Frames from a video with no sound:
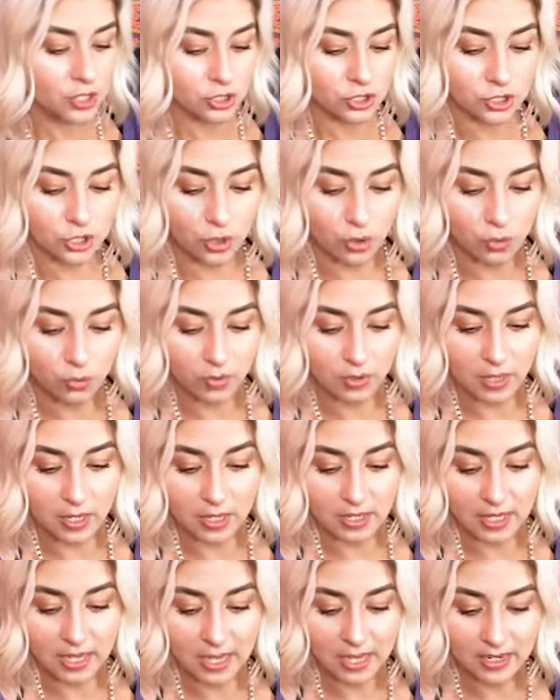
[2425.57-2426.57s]
So
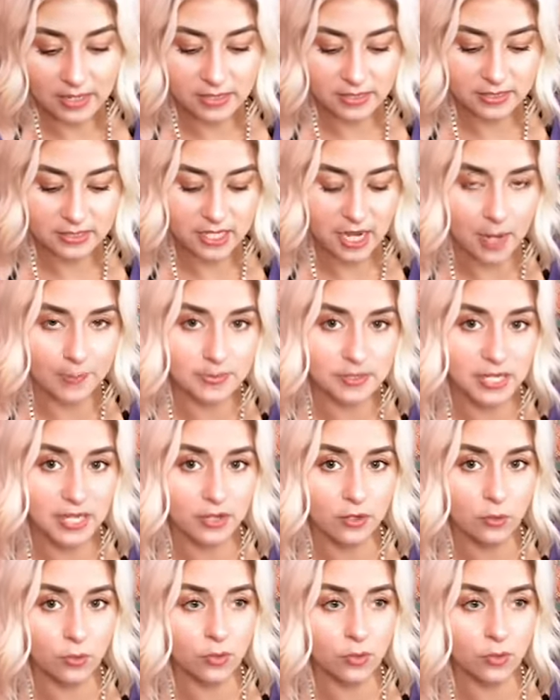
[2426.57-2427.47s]
again, top 10